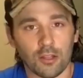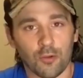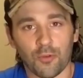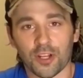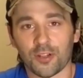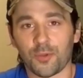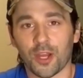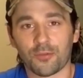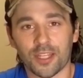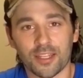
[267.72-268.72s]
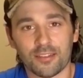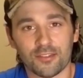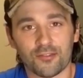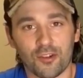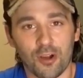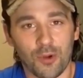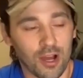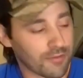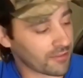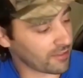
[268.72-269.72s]
don't know if we're going to be able to get this drum
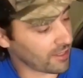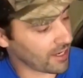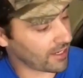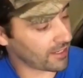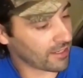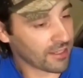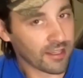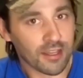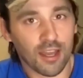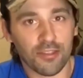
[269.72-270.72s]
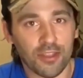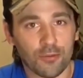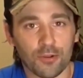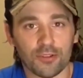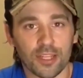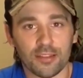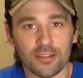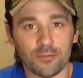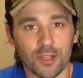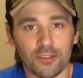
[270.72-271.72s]
off today. I think we're
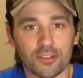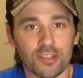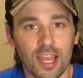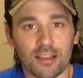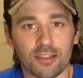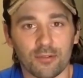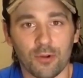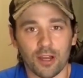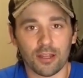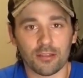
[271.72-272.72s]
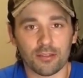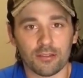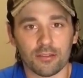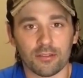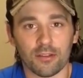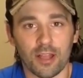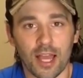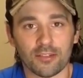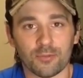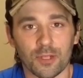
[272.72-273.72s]
dealing with exactly what the
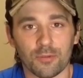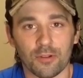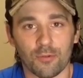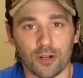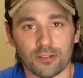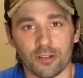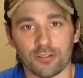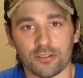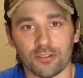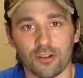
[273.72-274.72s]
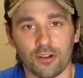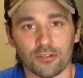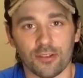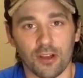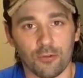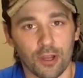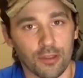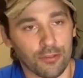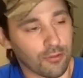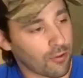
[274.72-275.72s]
last people that worked on this car dealt
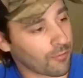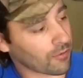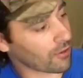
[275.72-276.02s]
with over